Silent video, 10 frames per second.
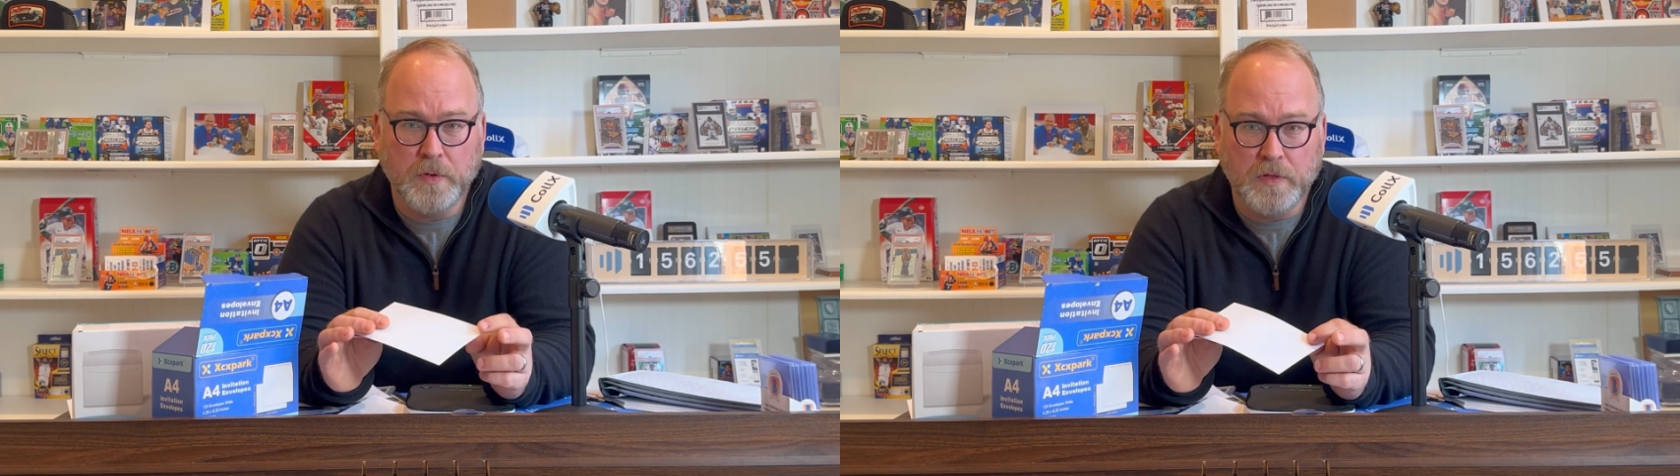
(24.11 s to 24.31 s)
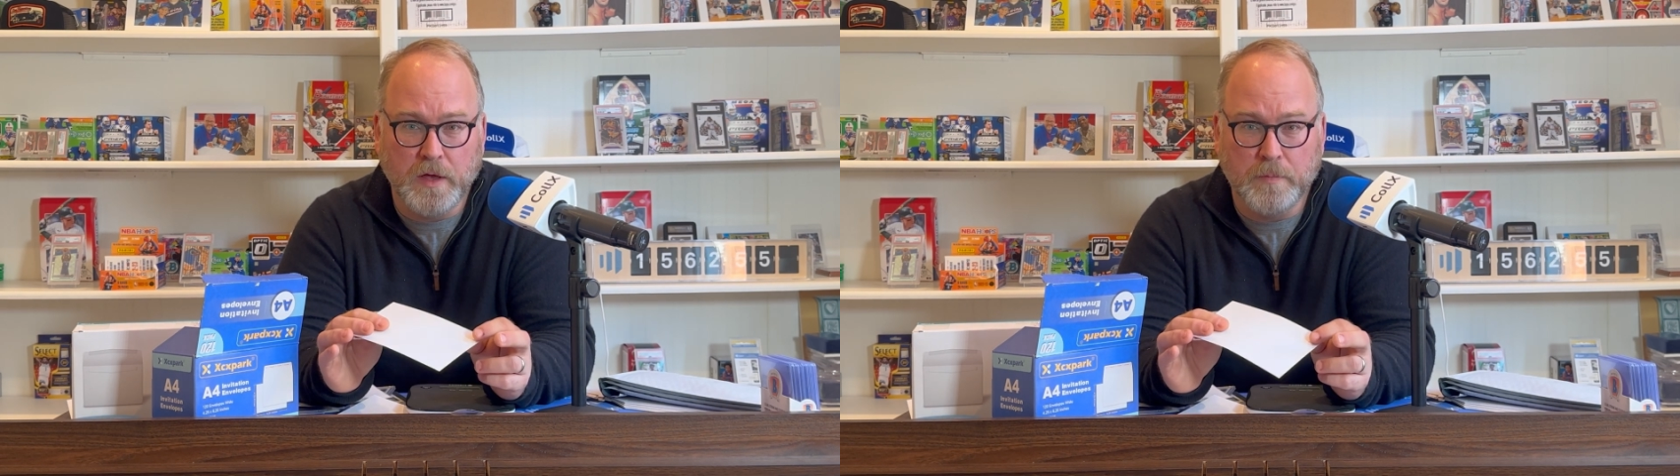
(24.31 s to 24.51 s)

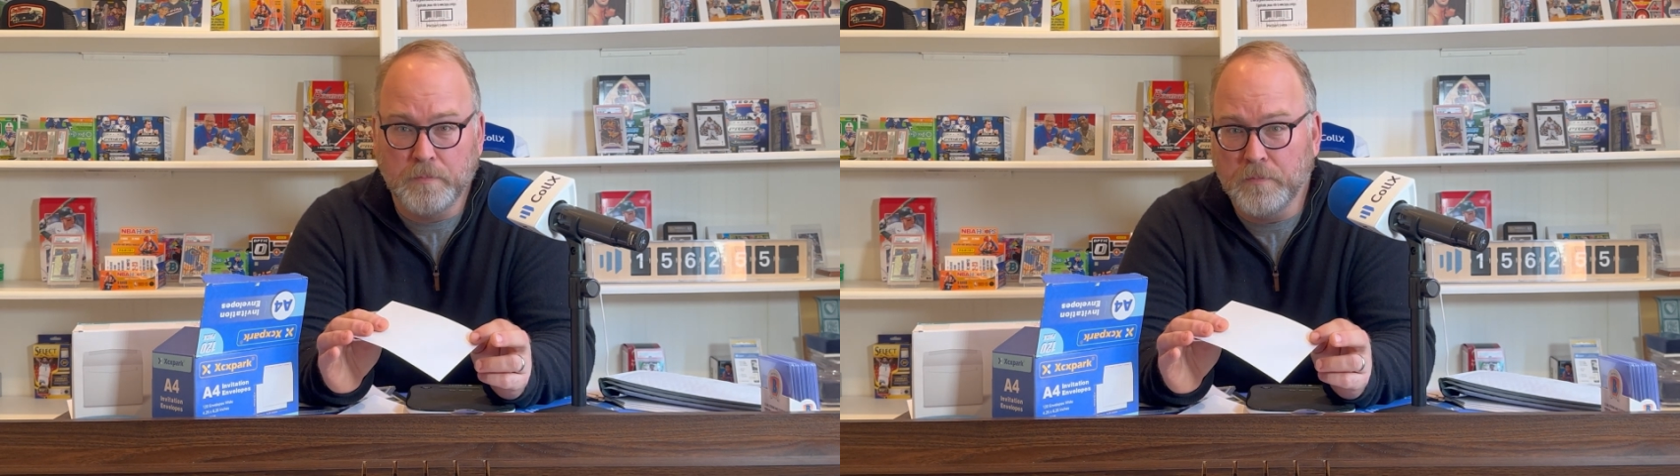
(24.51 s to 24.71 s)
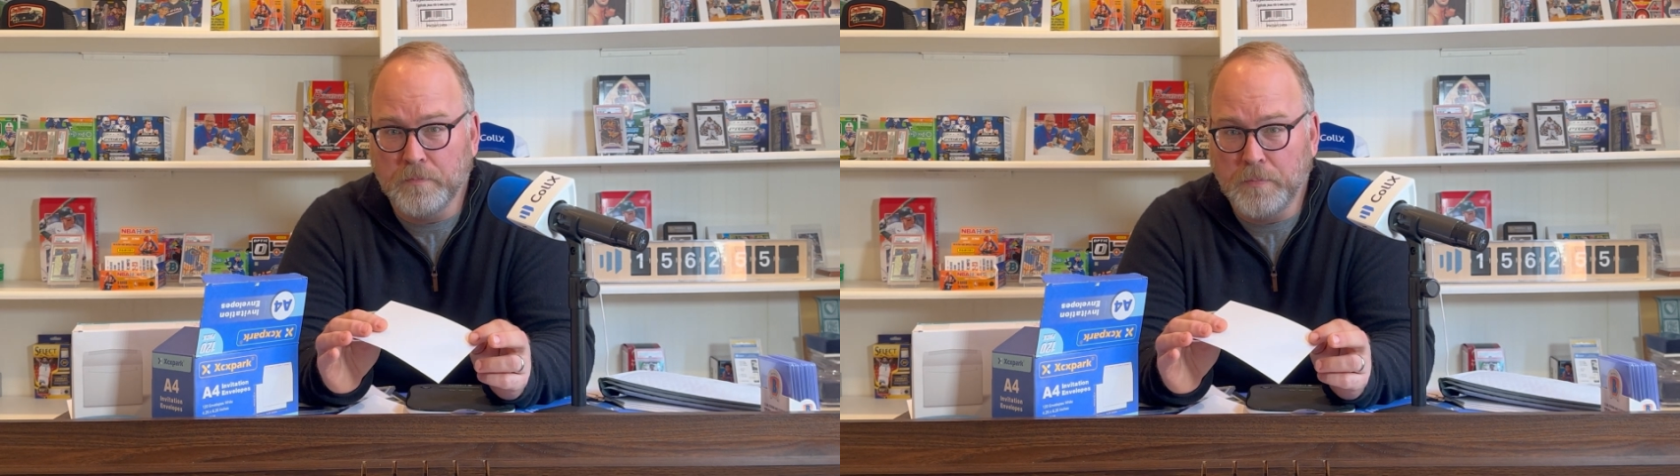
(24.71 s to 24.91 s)
with a
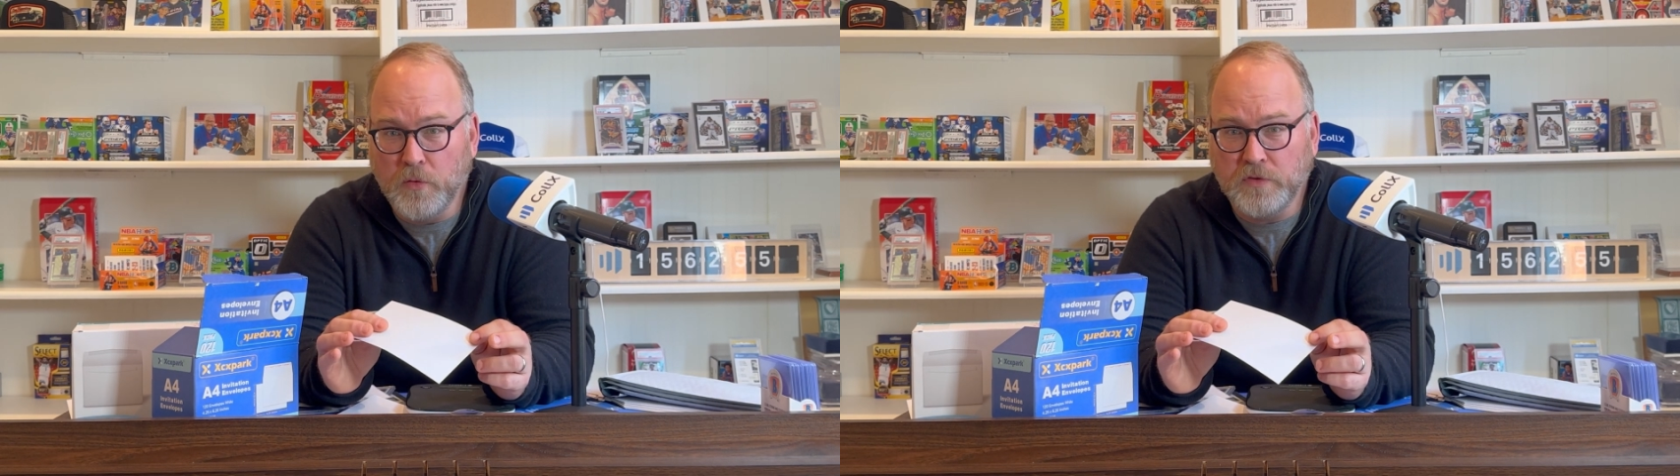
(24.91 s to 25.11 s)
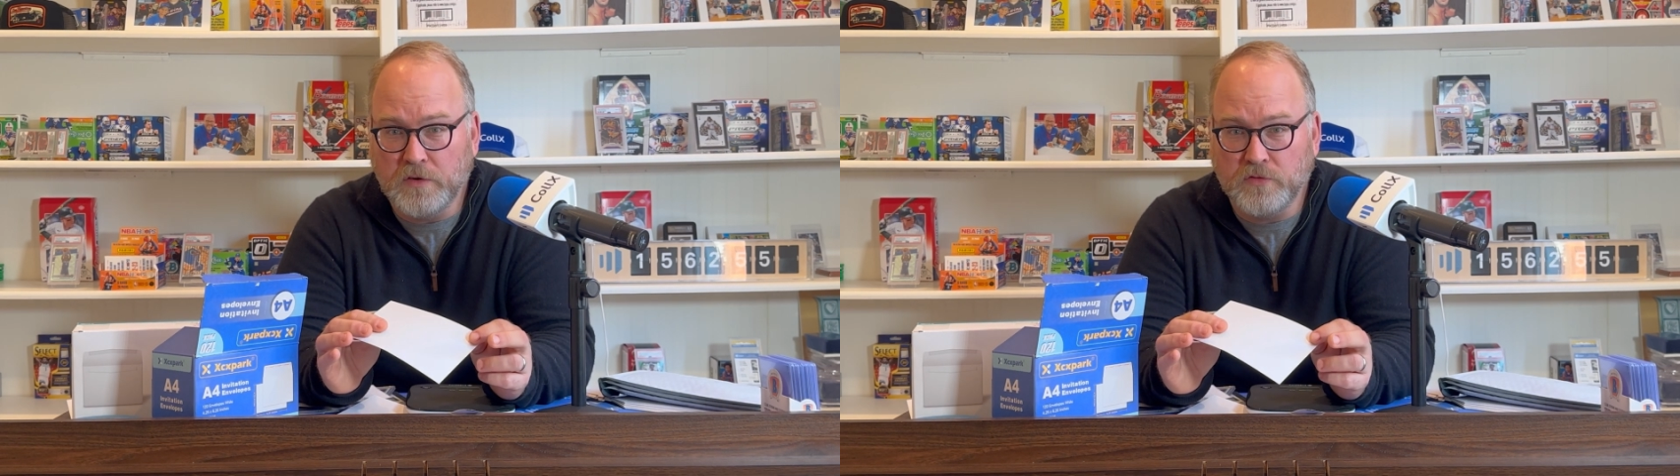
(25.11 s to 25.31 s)

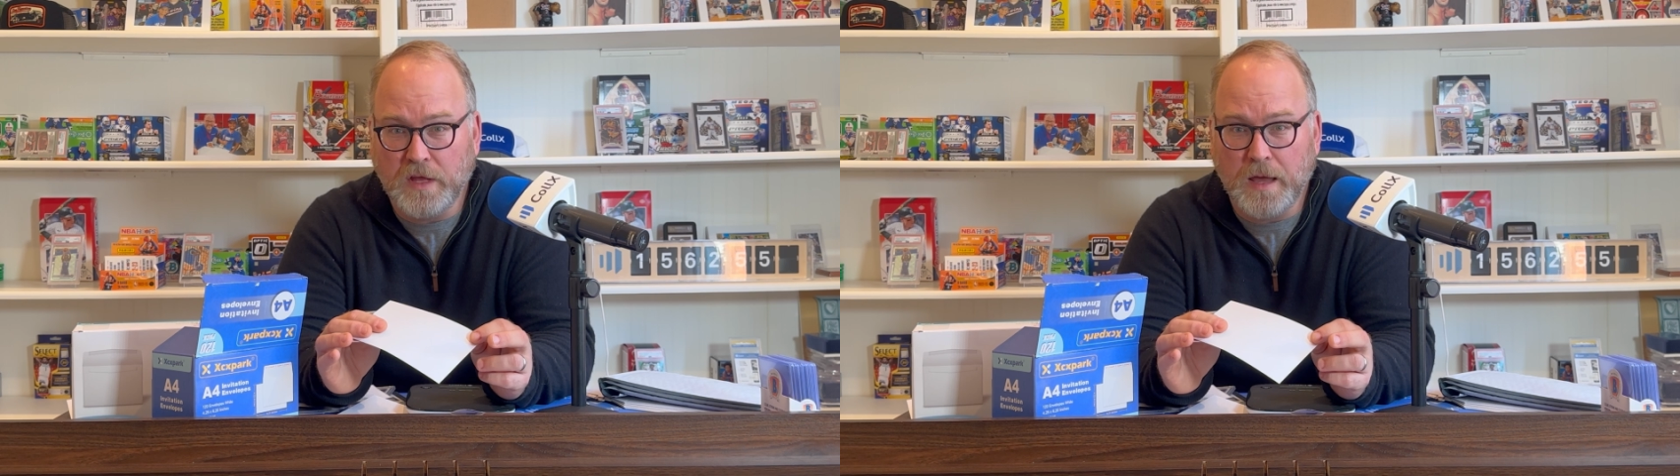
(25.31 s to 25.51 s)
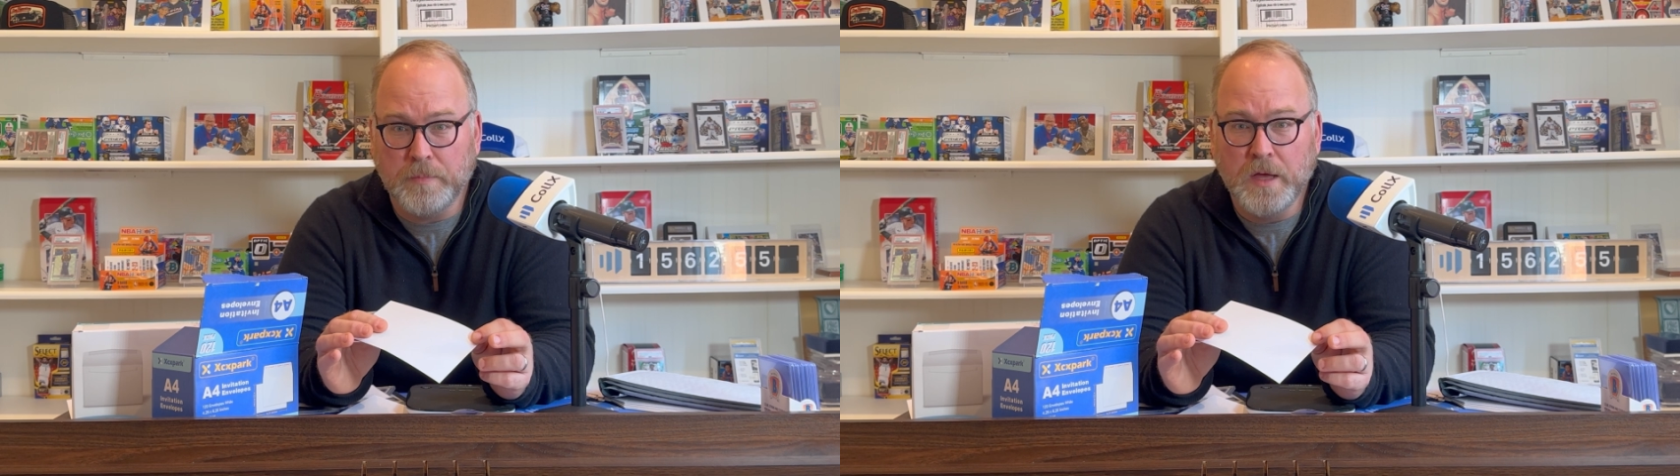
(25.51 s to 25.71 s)
postage
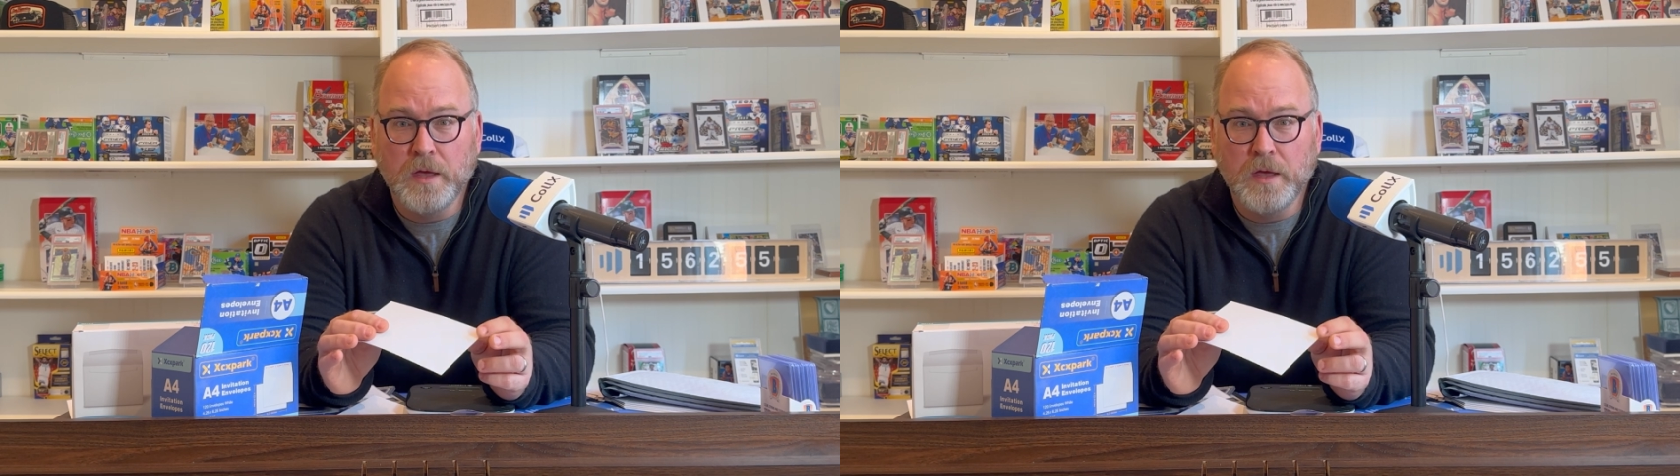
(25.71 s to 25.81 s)
stamp,